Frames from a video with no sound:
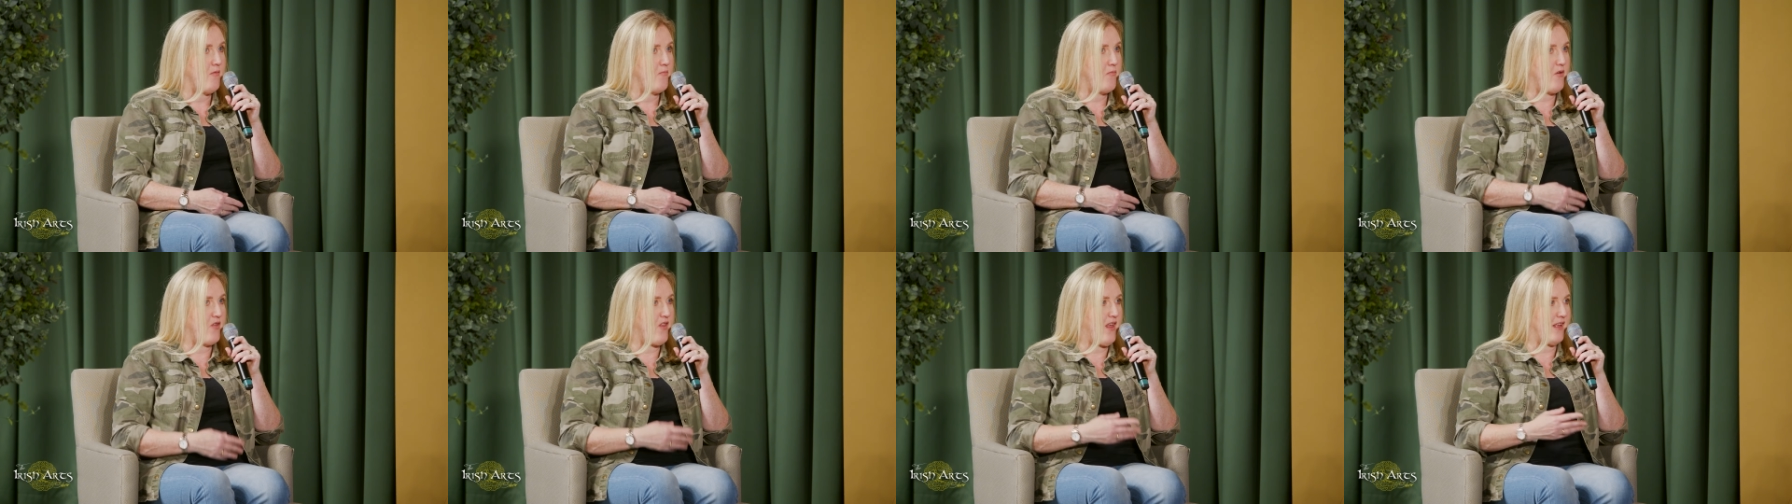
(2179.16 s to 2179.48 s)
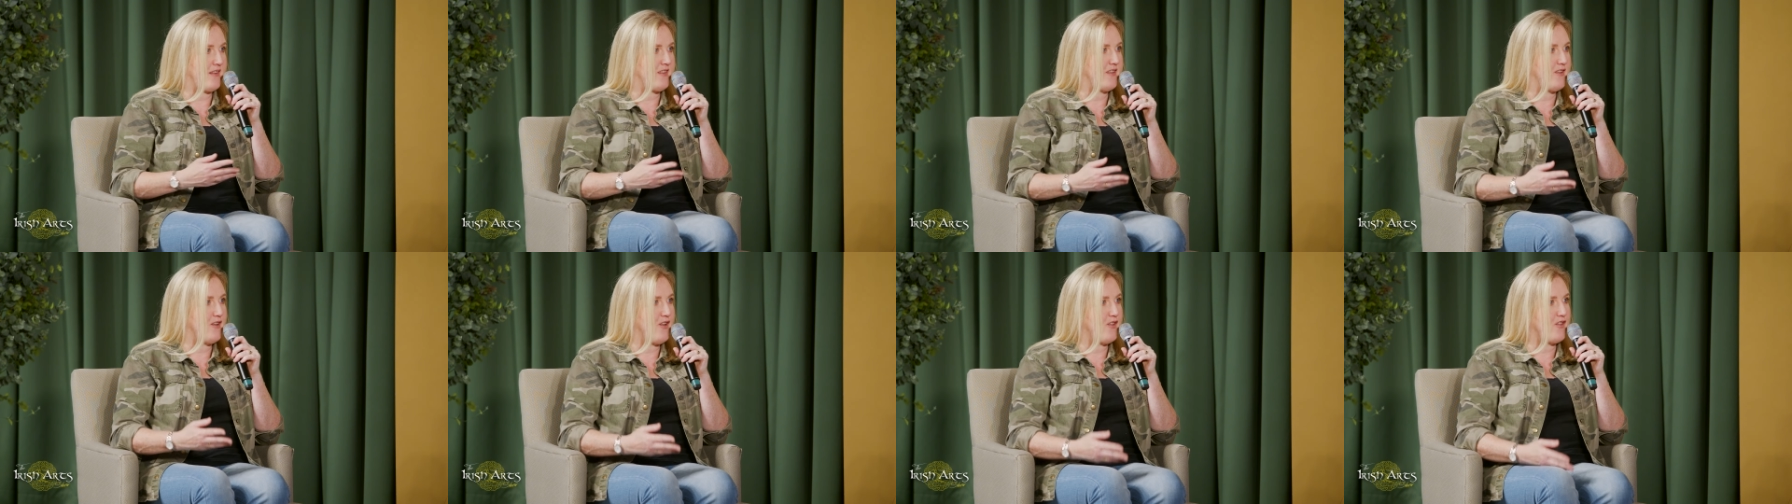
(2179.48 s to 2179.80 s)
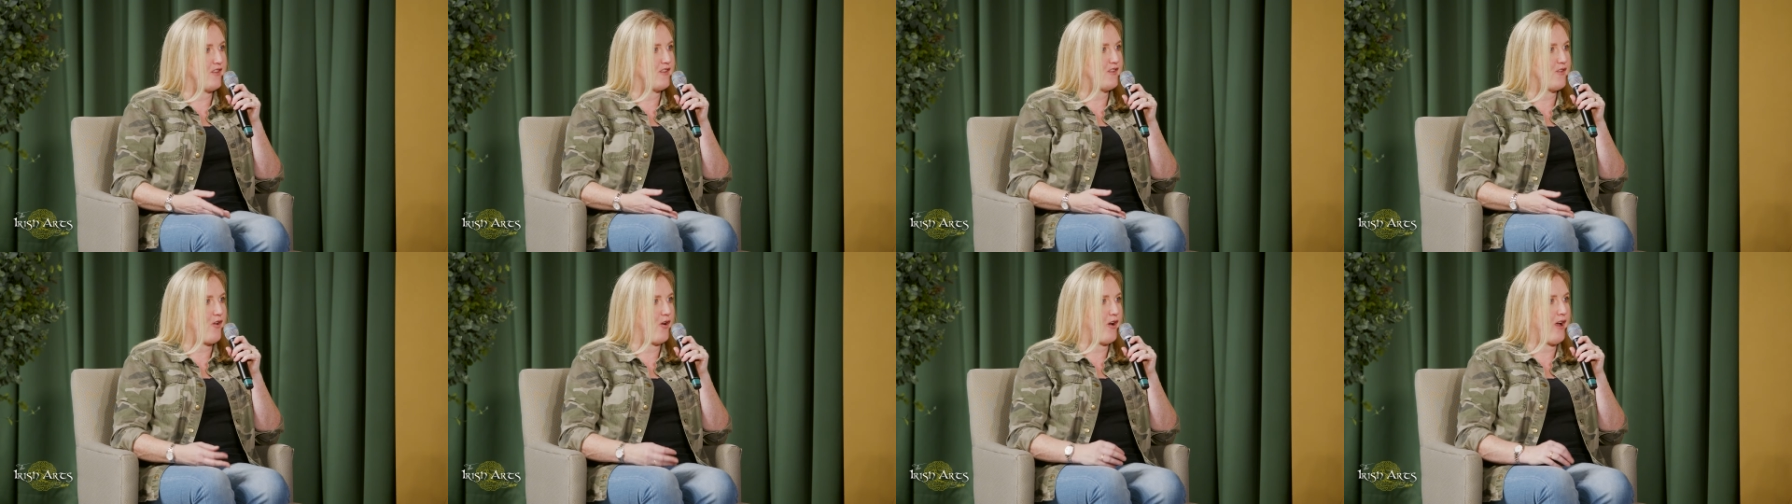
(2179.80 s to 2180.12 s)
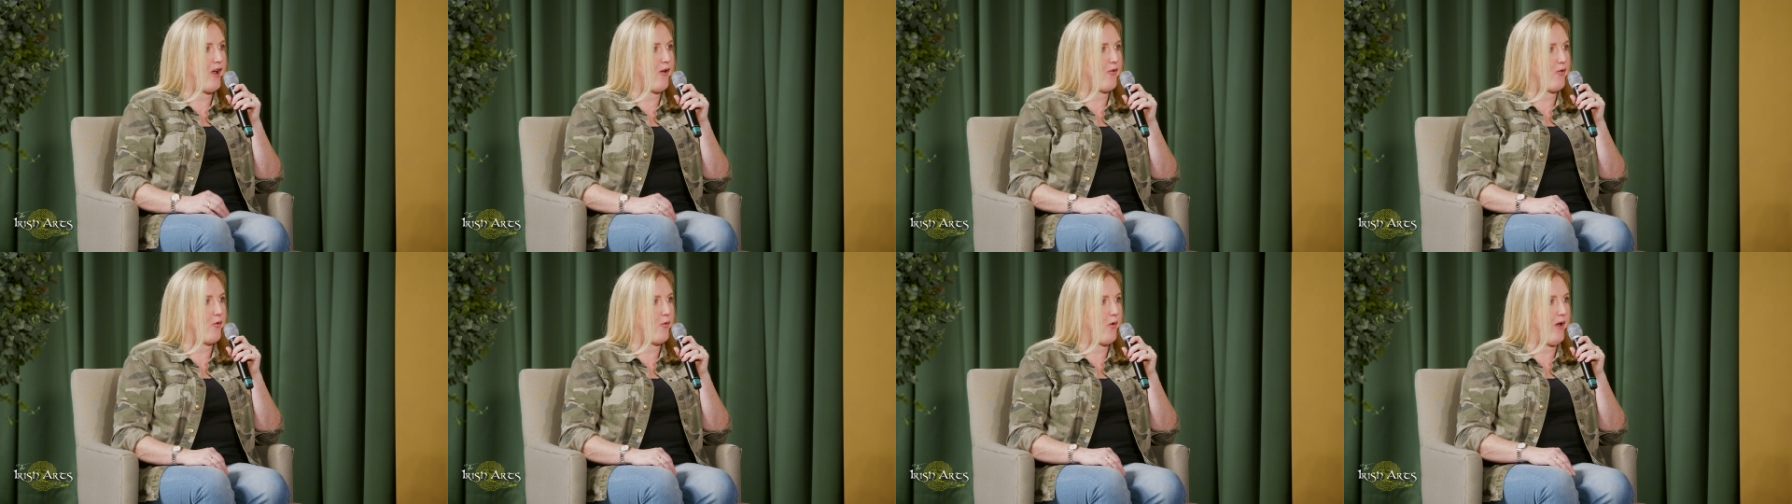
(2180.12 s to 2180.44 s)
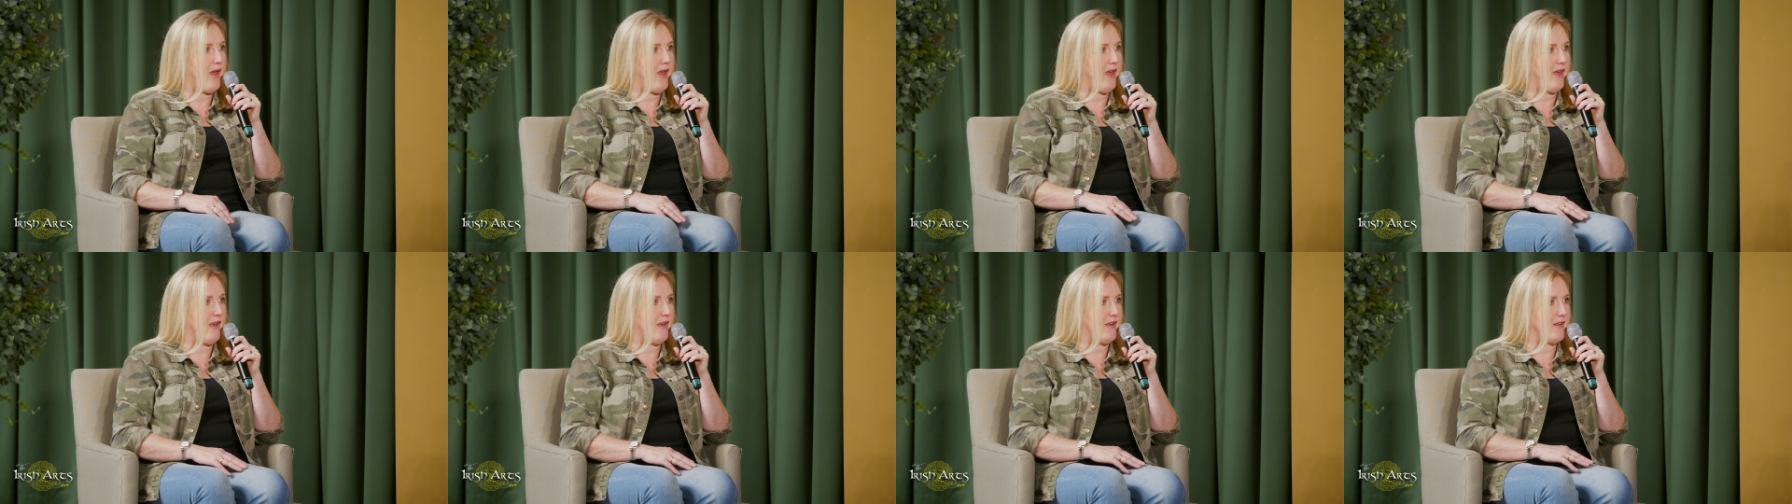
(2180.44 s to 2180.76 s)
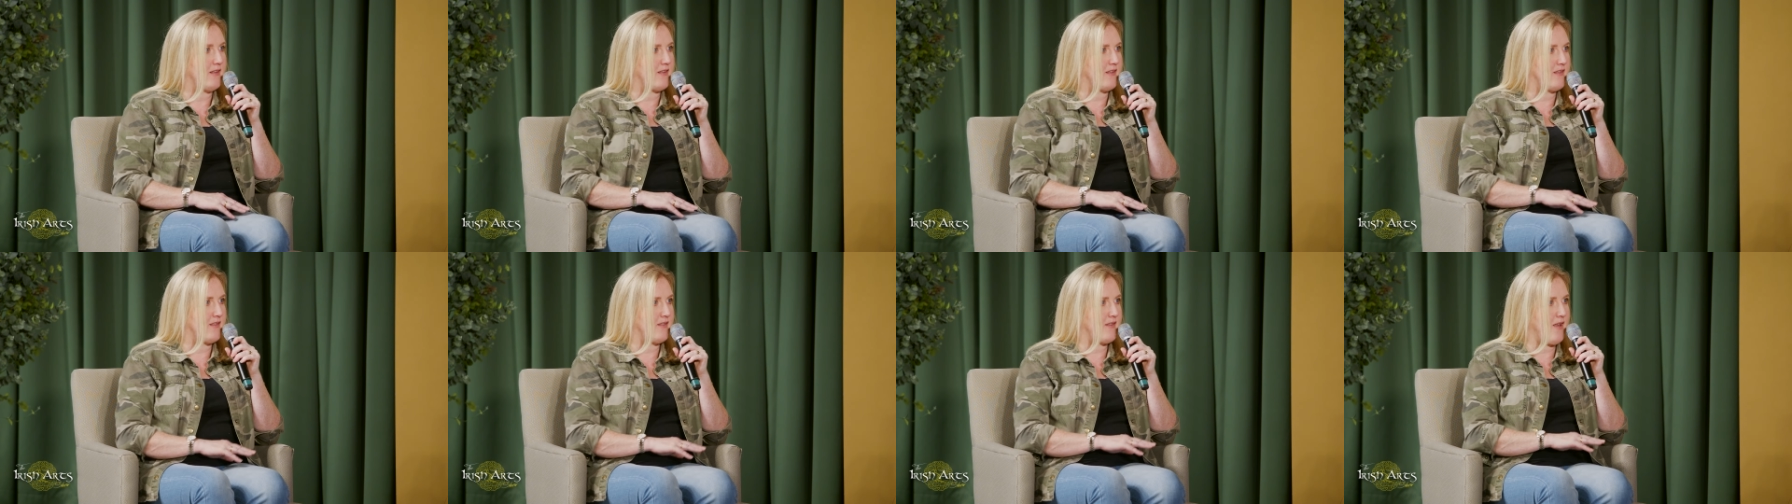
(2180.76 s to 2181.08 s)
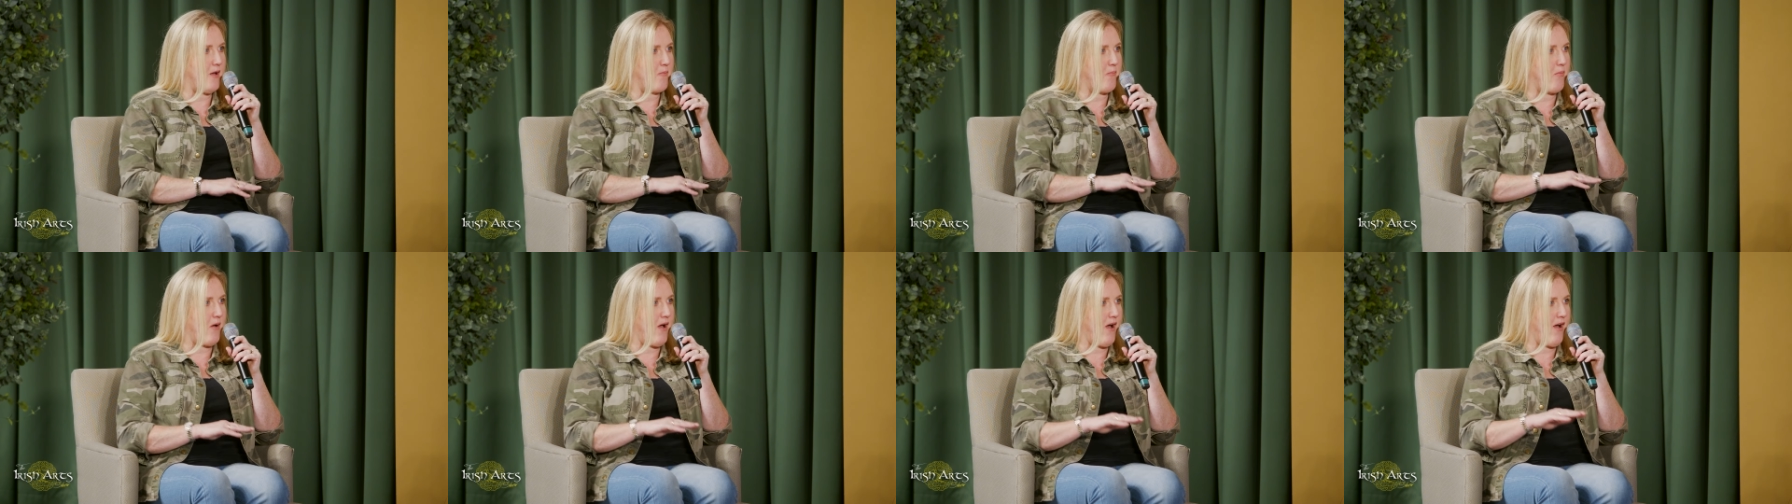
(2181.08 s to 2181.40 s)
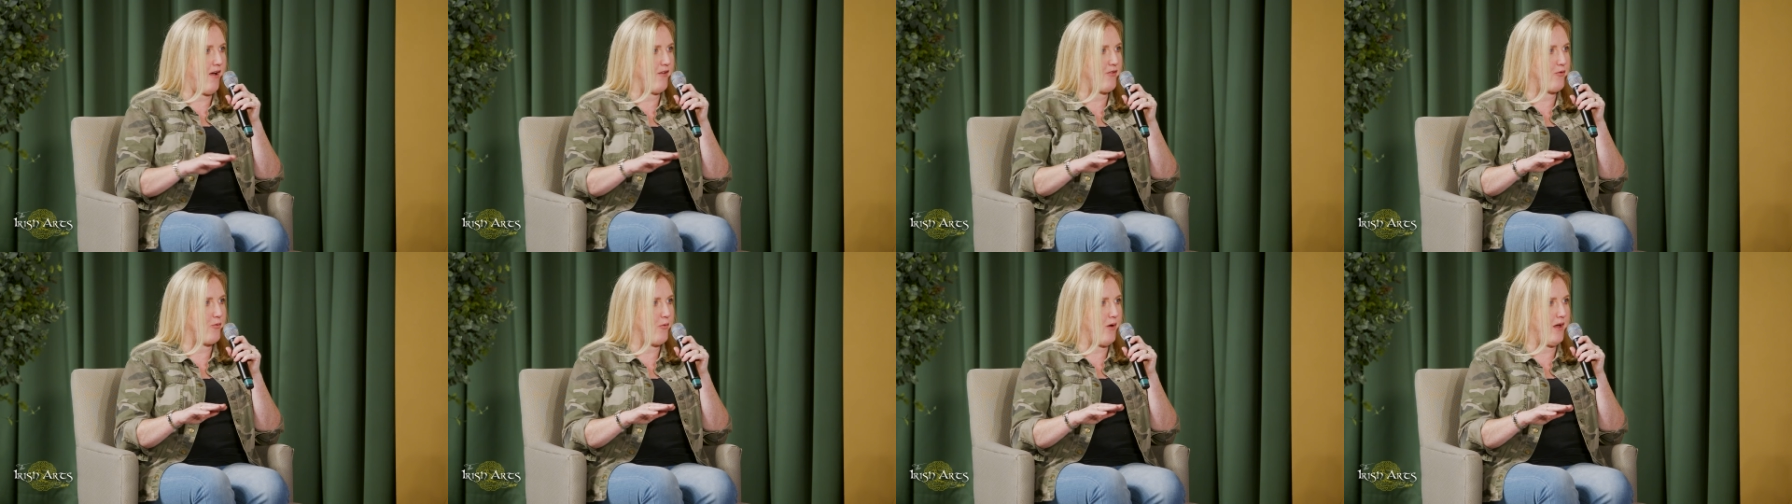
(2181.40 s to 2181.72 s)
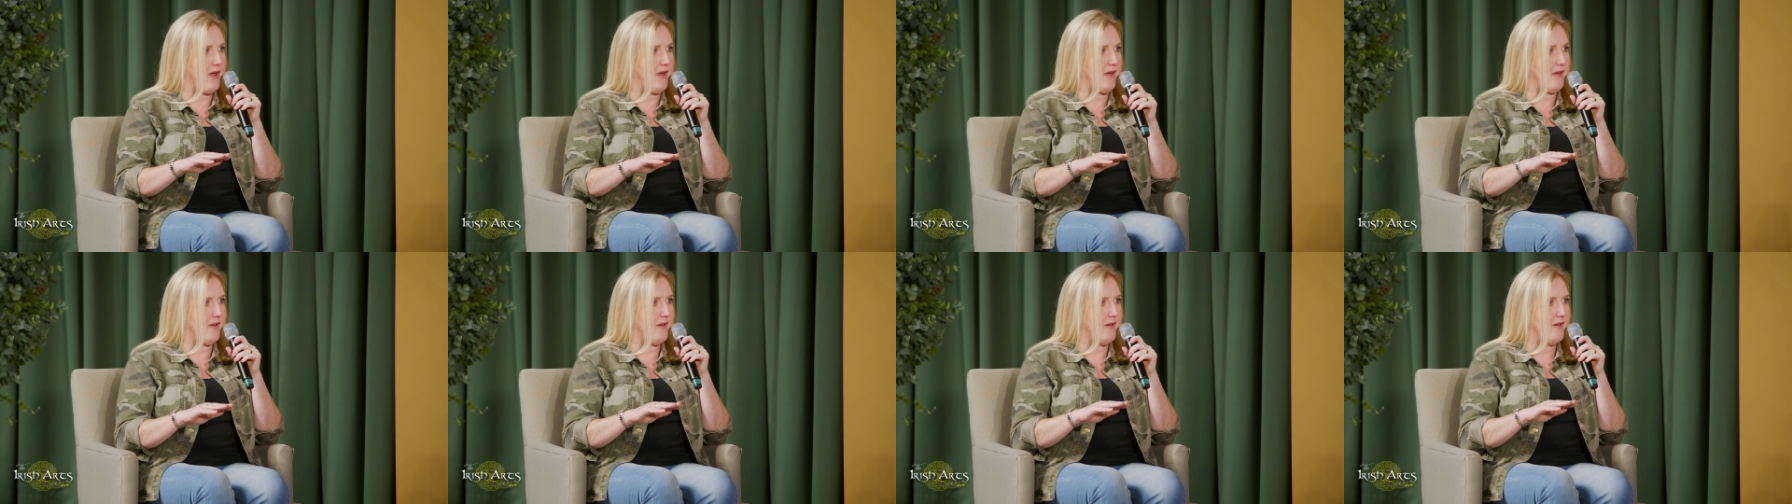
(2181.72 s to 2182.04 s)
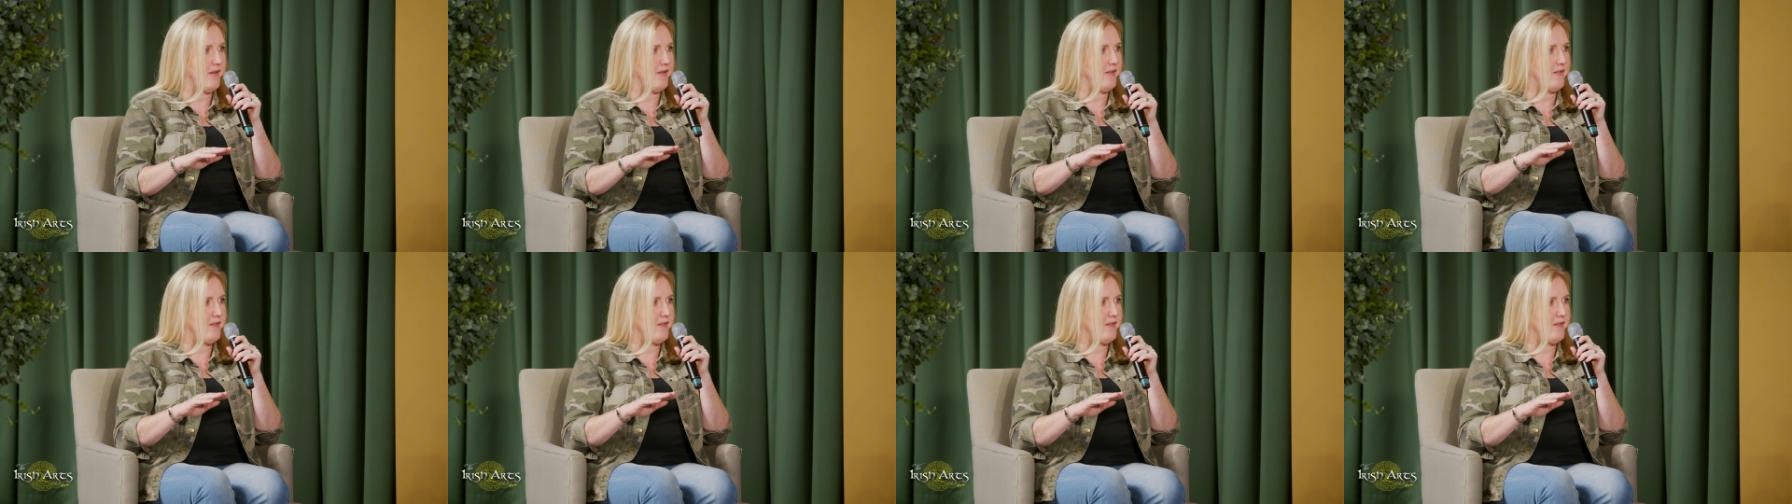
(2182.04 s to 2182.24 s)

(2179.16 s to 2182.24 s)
but that's another song out the way. It's a pathway